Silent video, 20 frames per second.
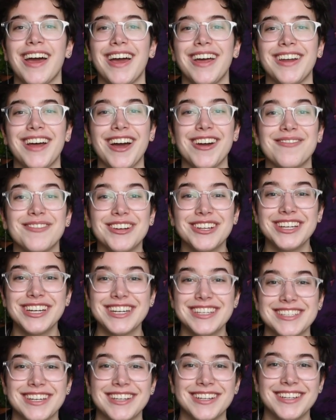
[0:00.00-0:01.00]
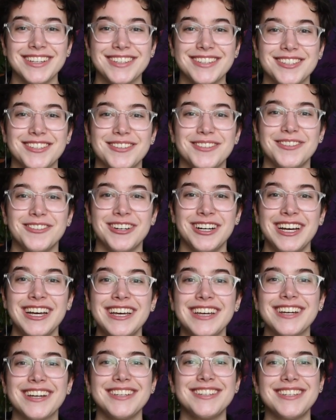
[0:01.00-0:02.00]
and I'm really excited to
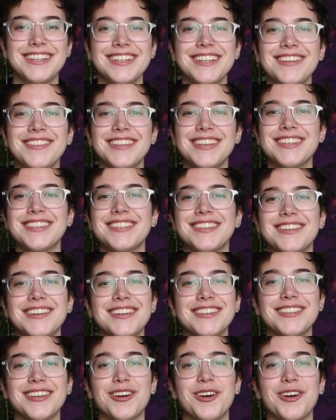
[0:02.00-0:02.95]
continue this series.